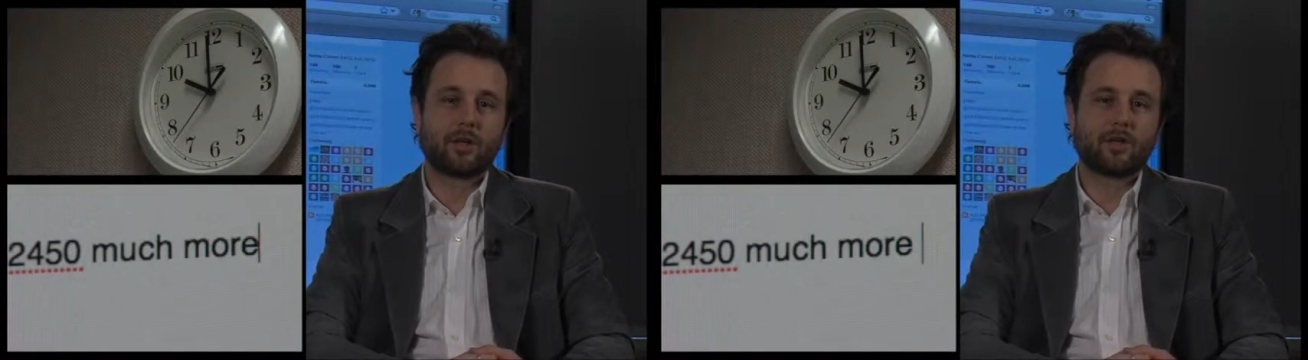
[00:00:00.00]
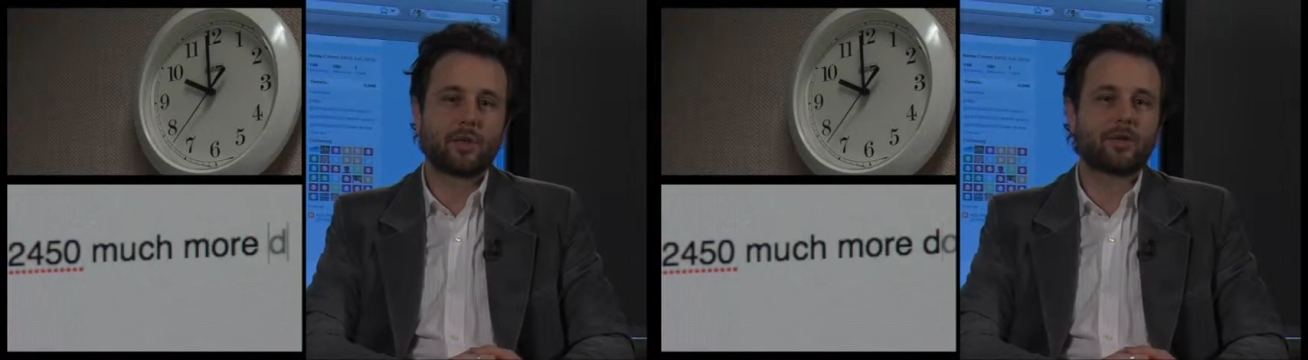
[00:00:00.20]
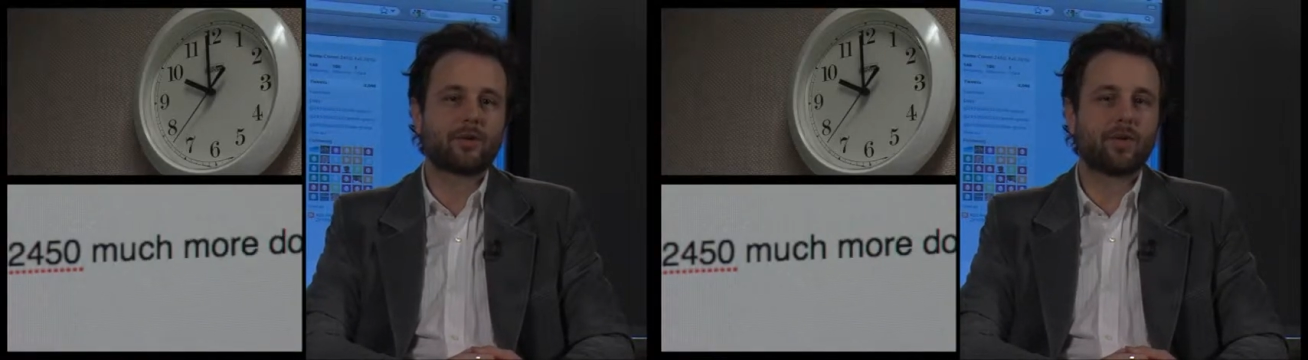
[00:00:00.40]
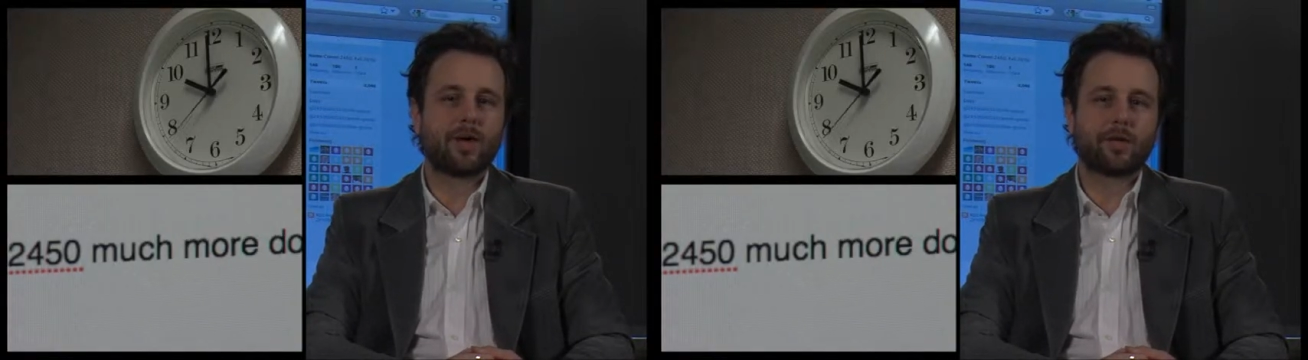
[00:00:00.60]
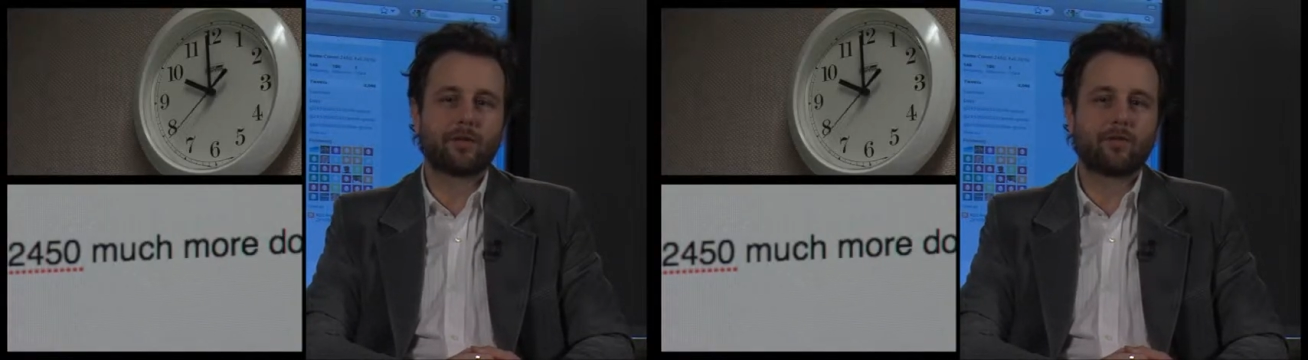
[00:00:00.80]
Tweets are only
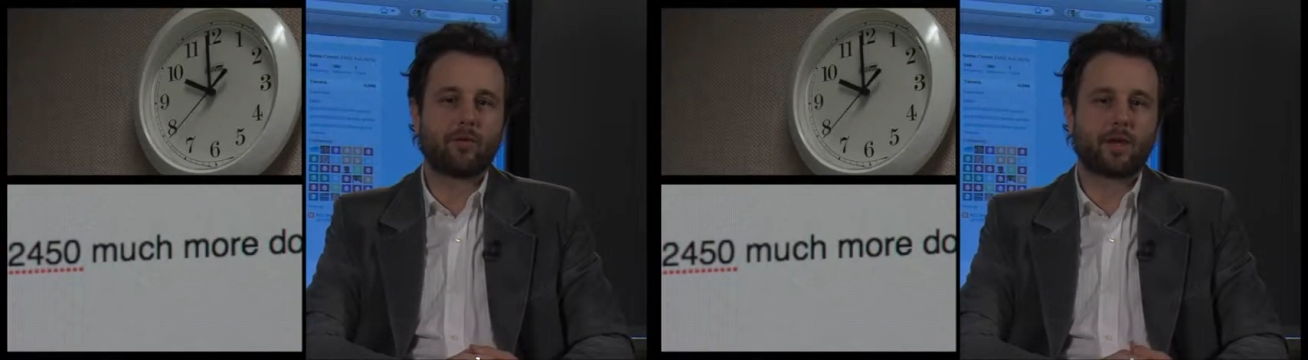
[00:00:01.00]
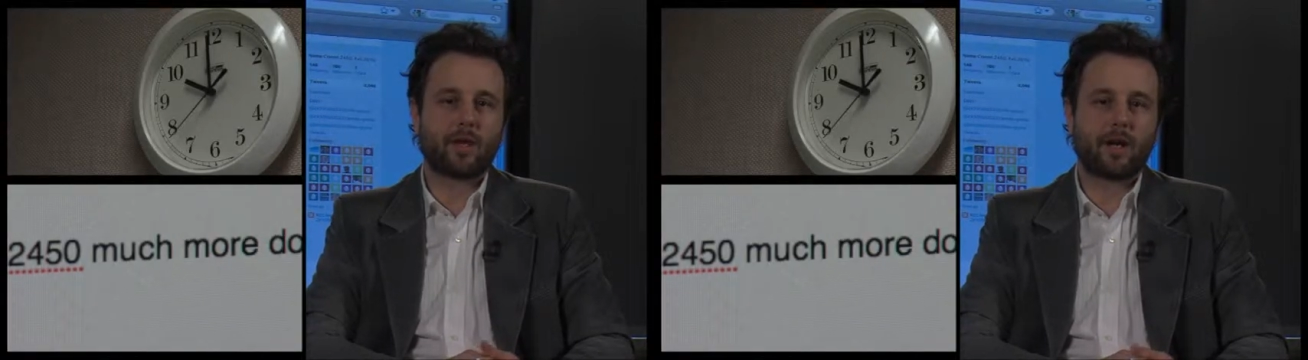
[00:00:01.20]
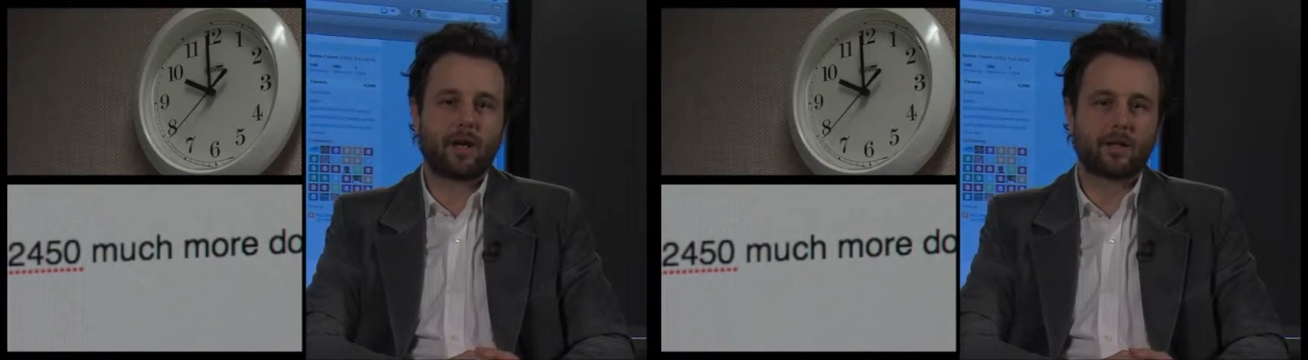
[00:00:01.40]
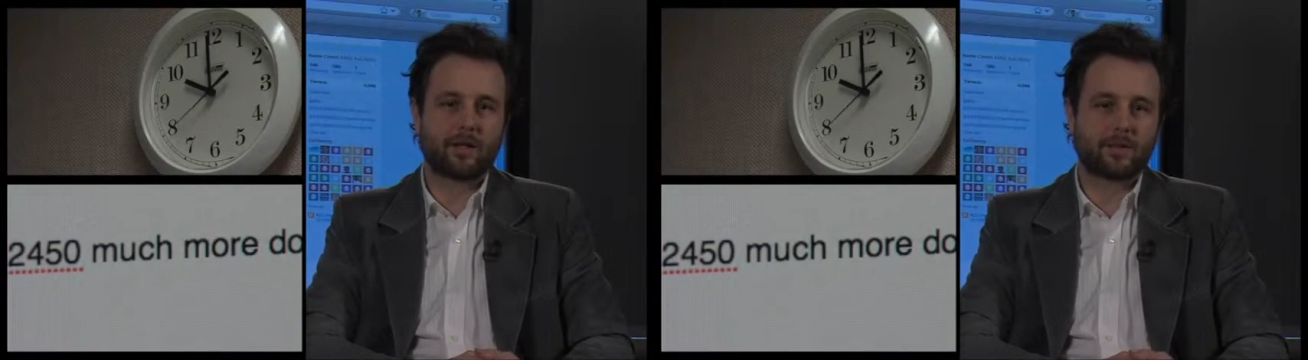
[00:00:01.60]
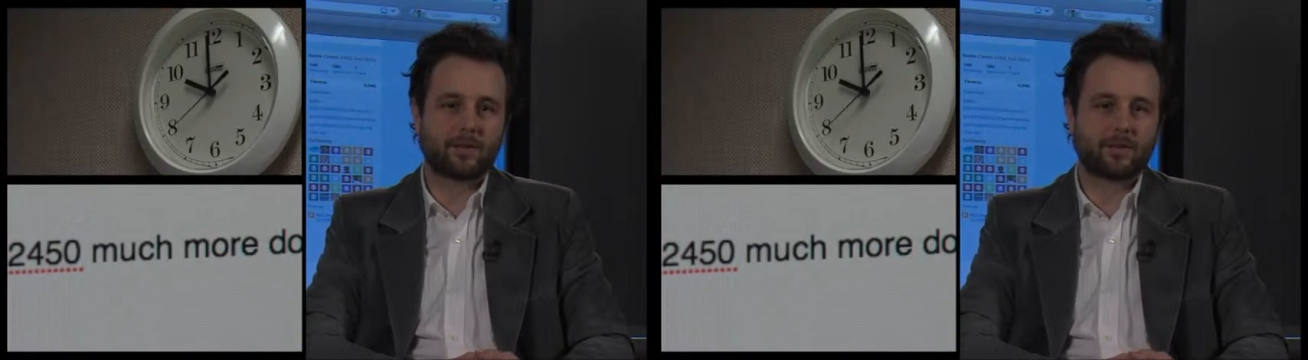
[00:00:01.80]
140
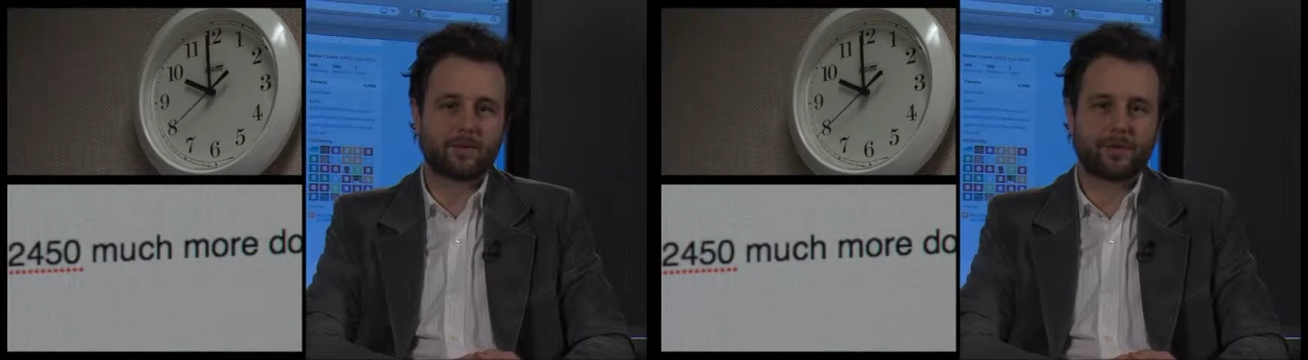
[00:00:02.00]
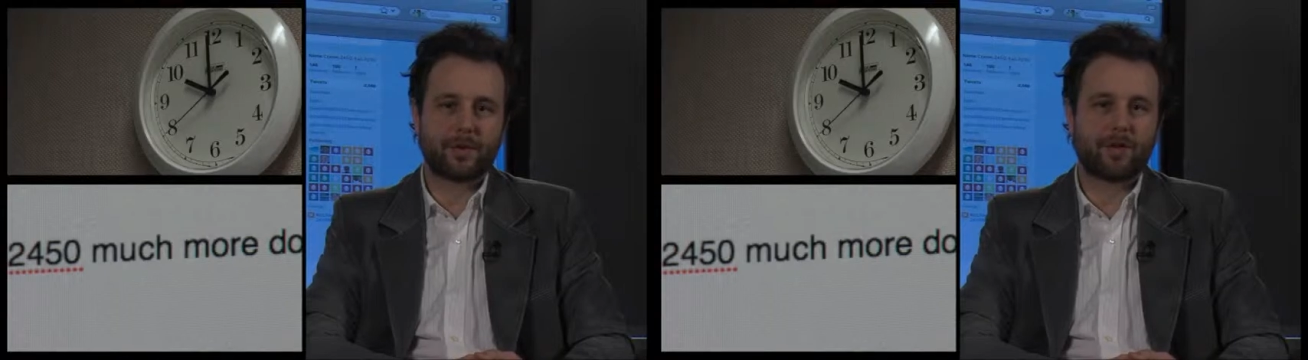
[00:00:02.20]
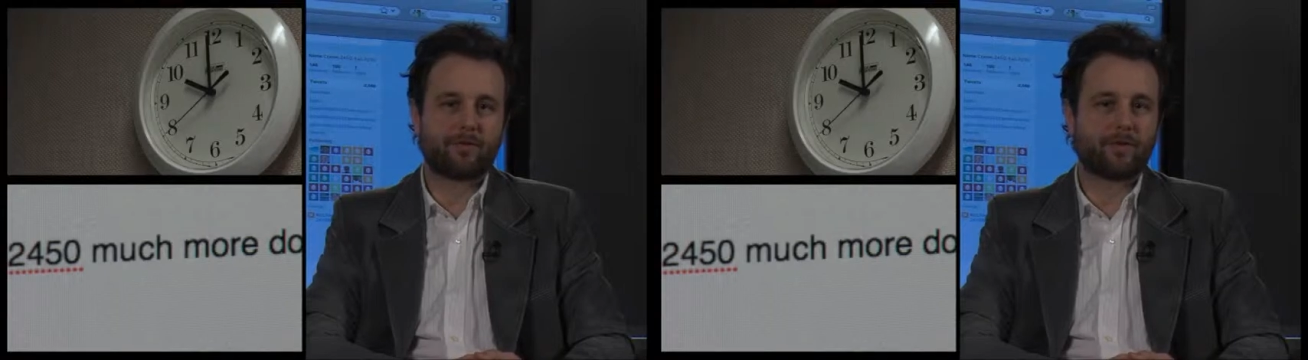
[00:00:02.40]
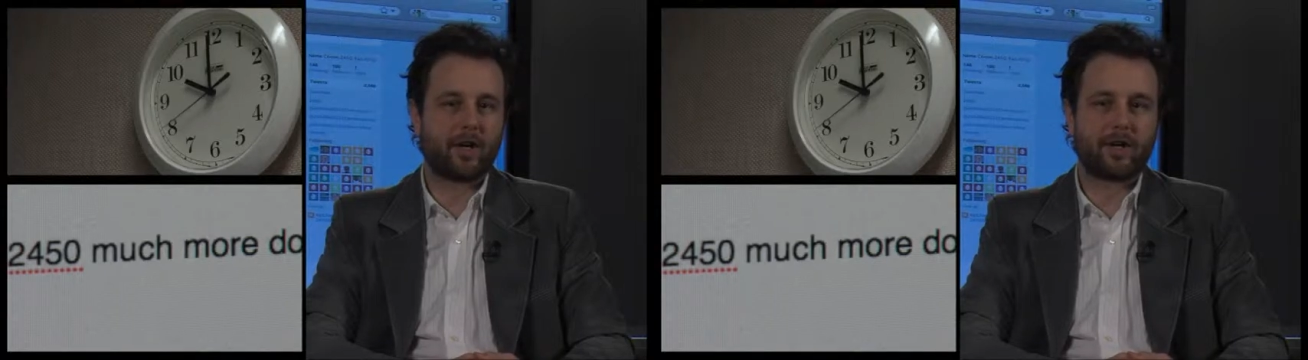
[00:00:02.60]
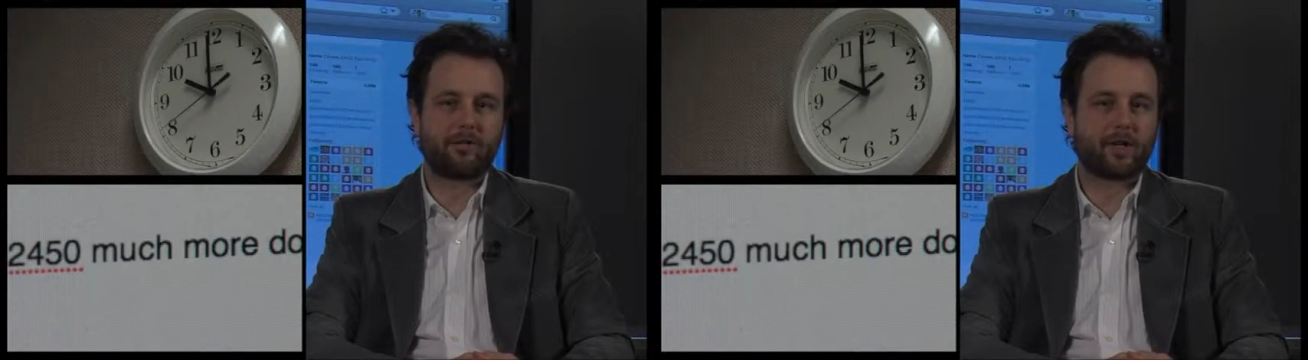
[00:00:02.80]
characters, so they are
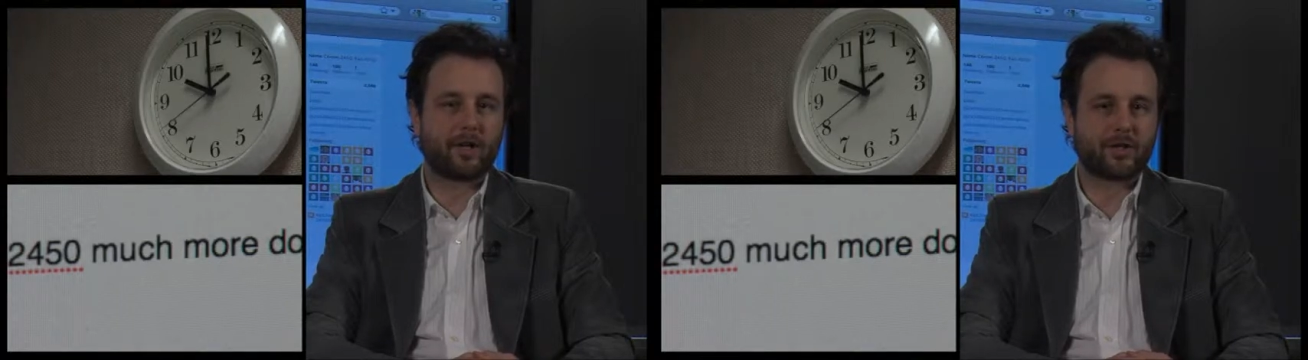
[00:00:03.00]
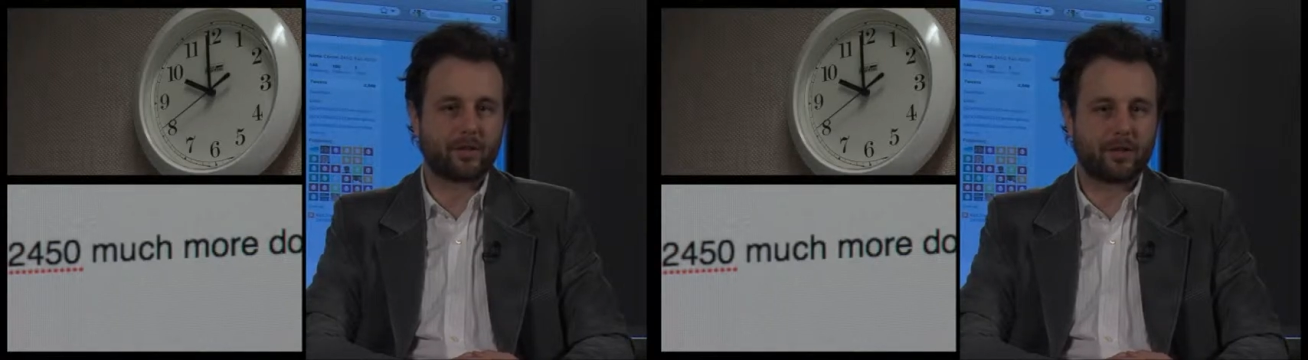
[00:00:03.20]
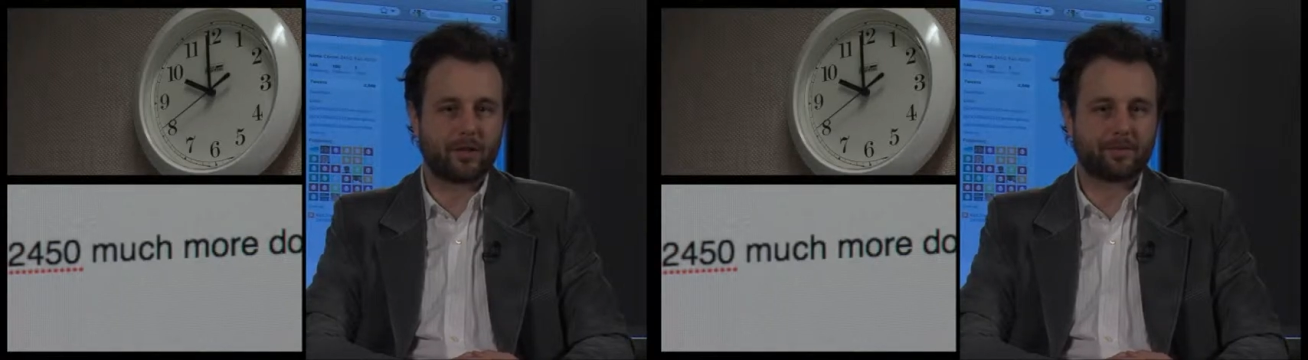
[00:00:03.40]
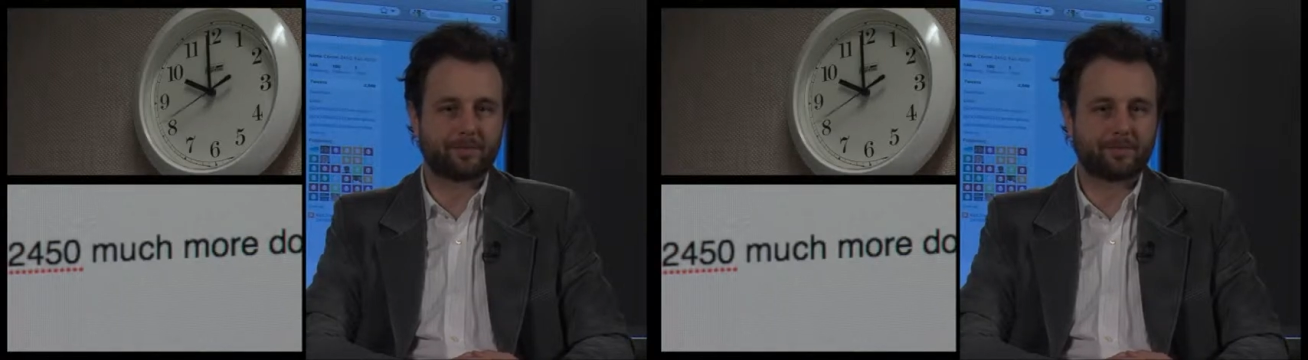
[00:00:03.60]
very, very short.